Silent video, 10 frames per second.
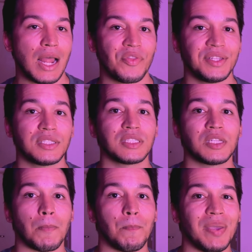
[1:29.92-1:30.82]
this is
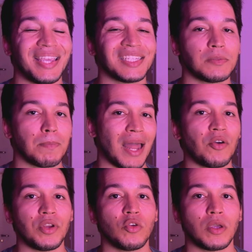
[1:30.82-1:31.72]
the biggest
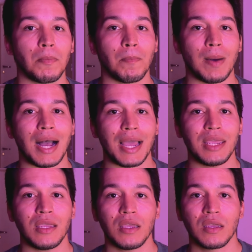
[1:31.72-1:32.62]
battery you can
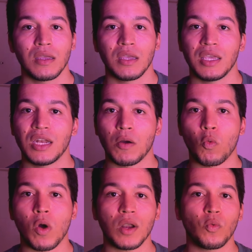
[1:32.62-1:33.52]
buy in a
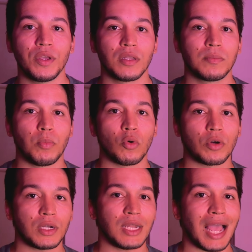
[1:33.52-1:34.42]
one-wheel
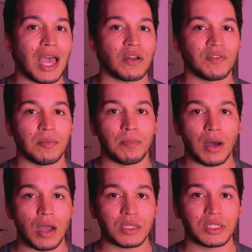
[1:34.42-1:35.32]
board out of the
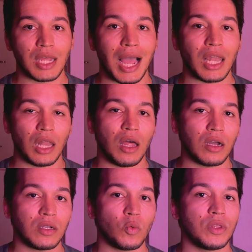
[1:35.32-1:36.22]
box,
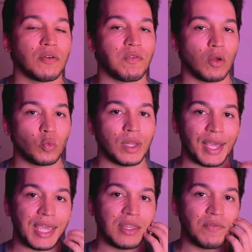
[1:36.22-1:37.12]
along with the Floatwheel
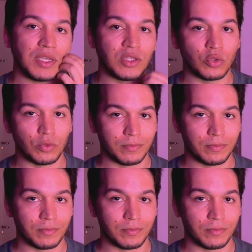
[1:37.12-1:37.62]
ADV2.